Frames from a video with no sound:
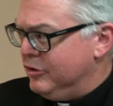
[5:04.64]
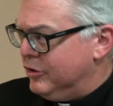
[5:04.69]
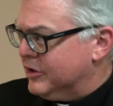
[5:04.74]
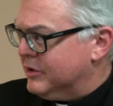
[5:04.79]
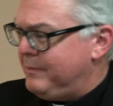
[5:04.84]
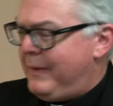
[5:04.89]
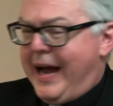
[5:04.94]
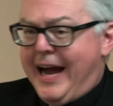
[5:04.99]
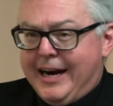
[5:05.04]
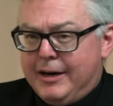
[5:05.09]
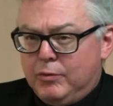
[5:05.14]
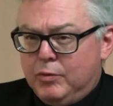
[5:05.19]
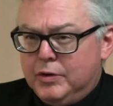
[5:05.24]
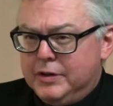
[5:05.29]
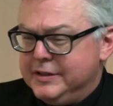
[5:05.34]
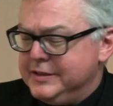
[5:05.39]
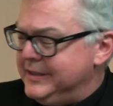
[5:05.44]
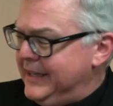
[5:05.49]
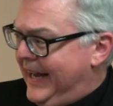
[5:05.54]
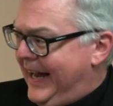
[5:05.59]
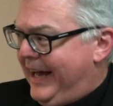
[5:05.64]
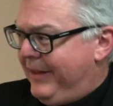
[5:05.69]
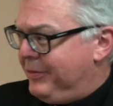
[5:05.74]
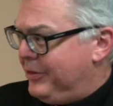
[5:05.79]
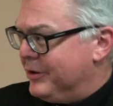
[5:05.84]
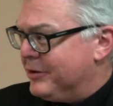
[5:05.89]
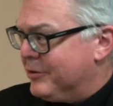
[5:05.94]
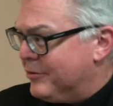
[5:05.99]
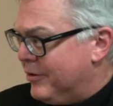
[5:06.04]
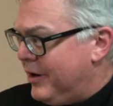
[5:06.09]
looks backwards at
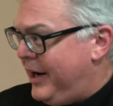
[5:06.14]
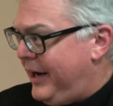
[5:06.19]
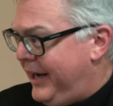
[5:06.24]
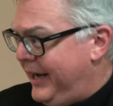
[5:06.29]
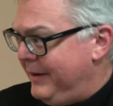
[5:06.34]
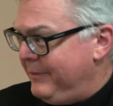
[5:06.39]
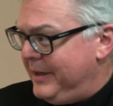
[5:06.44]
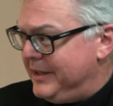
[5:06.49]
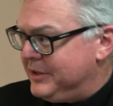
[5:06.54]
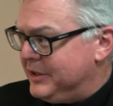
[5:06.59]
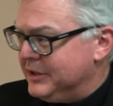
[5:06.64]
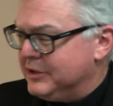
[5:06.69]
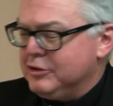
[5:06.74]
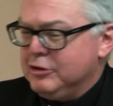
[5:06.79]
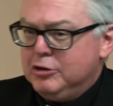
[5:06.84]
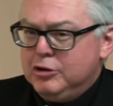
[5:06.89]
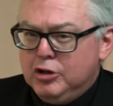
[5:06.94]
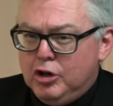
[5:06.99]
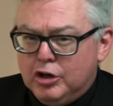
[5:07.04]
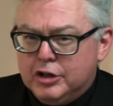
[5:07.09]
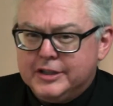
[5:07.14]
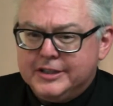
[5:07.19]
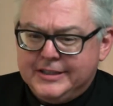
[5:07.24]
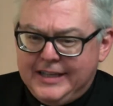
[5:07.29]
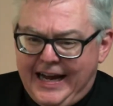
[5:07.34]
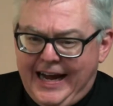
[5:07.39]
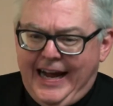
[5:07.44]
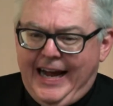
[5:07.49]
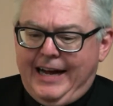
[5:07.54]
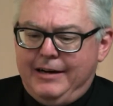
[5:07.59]
the crime. It just
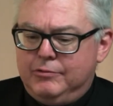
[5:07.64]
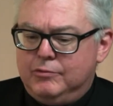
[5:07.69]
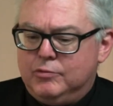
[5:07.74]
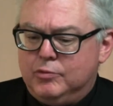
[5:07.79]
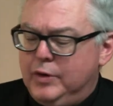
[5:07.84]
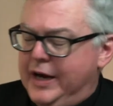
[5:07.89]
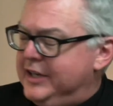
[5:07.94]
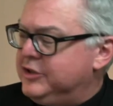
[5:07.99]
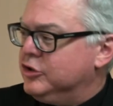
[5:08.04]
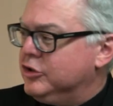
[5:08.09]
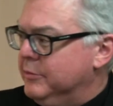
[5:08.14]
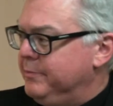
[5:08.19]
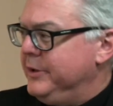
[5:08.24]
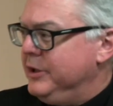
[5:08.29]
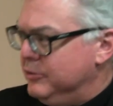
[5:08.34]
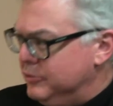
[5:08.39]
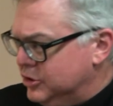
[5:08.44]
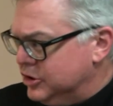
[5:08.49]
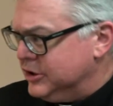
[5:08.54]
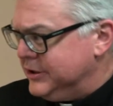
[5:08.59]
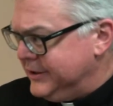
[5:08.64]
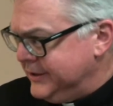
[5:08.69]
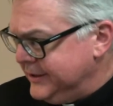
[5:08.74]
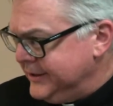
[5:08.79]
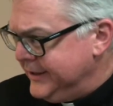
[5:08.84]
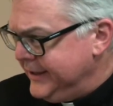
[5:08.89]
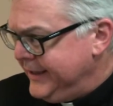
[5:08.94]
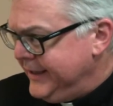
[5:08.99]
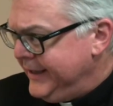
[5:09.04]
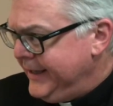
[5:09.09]
looks at retribution.
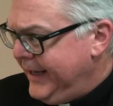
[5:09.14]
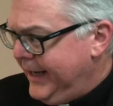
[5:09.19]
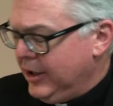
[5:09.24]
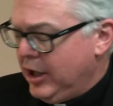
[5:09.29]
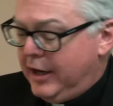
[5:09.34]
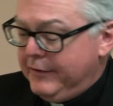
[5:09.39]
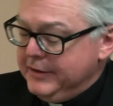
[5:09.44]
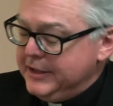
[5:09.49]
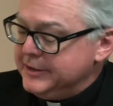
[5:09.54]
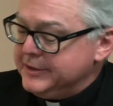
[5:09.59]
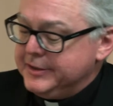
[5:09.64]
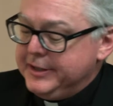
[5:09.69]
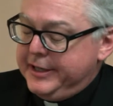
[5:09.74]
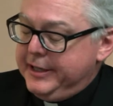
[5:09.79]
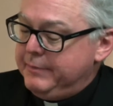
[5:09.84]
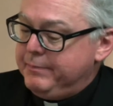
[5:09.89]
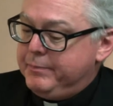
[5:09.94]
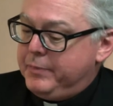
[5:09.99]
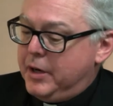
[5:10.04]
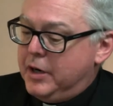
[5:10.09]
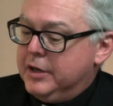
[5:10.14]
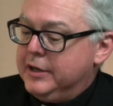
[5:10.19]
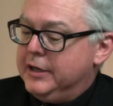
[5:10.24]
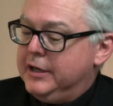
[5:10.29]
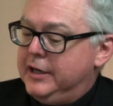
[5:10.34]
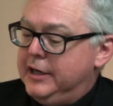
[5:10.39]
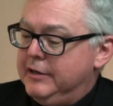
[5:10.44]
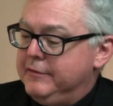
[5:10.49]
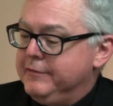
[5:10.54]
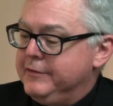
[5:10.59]
And obviously
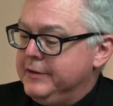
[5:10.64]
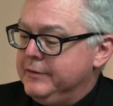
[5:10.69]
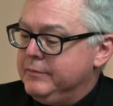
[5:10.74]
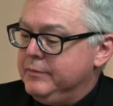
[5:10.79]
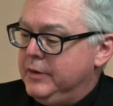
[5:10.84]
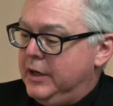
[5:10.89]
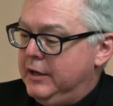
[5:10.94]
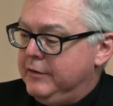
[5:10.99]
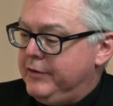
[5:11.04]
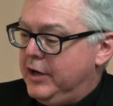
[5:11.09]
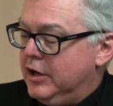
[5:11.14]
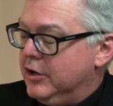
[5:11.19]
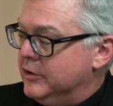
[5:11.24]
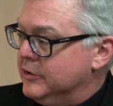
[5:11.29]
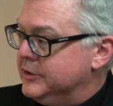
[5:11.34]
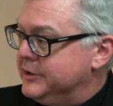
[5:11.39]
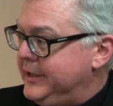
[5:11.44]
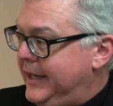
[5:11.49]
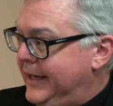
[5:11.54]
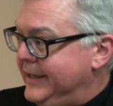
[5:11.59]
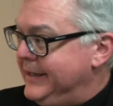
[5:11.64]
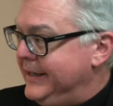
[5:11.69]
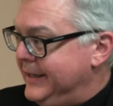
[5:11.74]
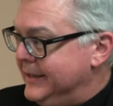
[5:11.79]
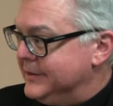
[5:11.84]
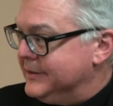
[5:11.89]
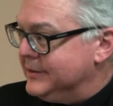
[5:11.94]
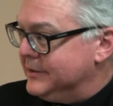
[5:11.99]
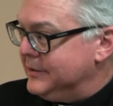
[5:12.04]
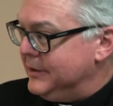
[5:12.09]
part of our understanding
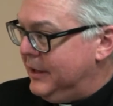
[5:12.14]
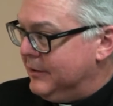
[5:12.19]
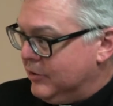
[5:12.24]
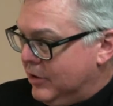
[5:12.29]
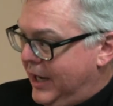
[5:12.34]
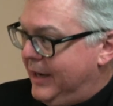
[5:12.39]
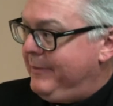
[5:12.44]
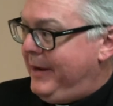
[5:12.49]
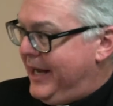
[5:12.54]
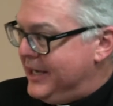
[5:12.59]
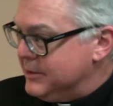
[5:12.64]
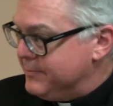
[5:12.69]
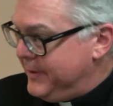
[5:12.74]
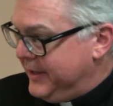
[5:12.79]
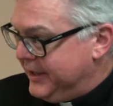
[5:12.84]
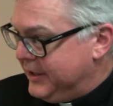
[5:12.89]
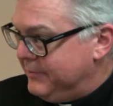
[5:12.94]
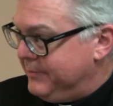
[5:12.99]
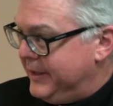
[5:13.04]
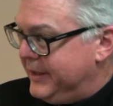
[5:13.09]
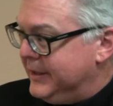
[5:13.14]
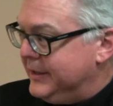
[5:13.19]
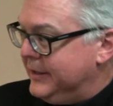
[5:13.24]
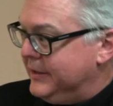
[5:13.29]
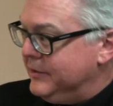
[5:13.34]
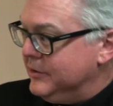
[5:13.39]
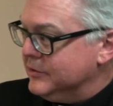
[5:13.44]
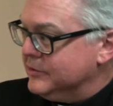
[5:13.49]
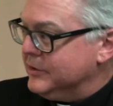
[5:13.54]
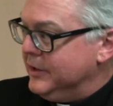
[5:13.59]
is a crime has been committed
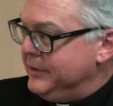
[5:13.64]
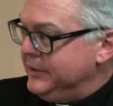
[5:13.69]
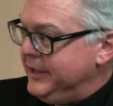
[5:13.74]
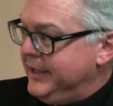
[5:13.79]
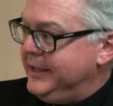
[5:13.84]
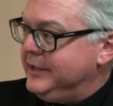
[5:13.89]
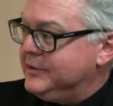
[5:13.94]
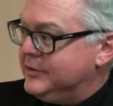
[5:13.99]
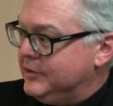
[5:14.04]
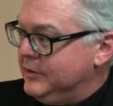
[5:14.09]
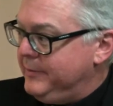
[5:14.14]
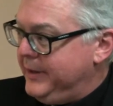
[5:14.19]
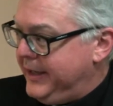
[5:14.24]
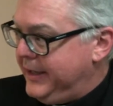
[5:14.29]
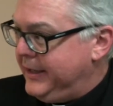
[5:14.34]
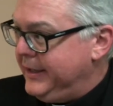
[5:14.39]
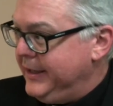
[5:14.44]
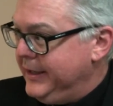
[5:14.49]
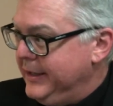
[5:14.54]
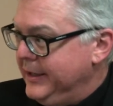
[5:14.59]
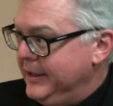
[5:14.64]
and there needs to be